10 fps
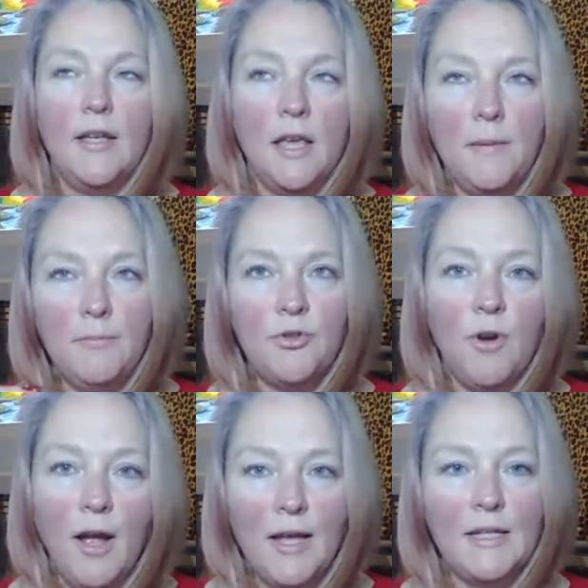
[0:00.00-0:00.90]
Keep
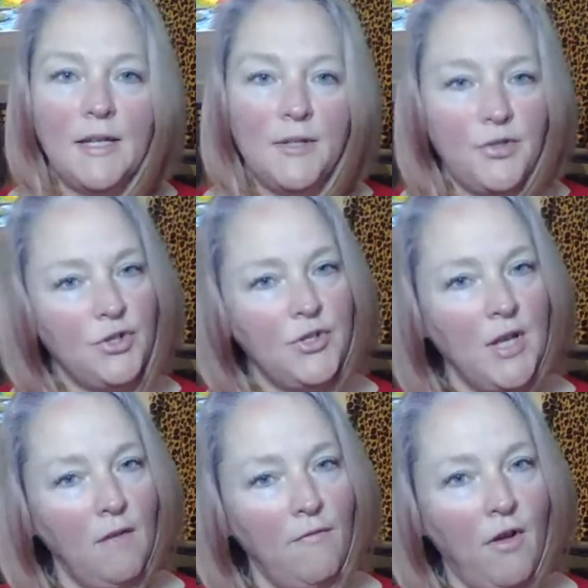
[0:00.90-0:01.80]
trying. Dust
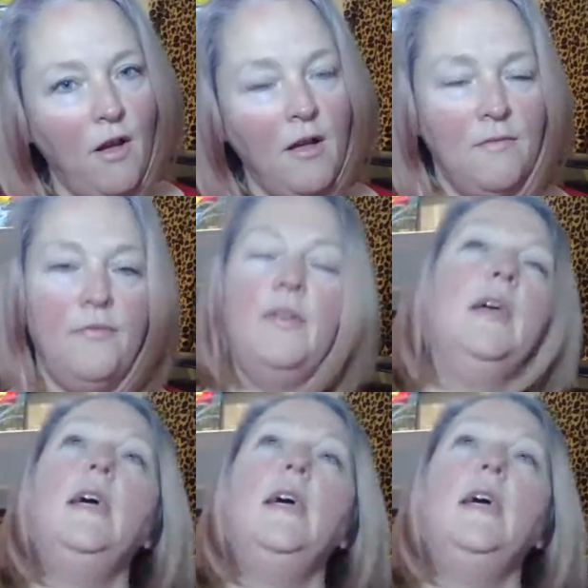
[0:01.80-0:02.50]
yourself off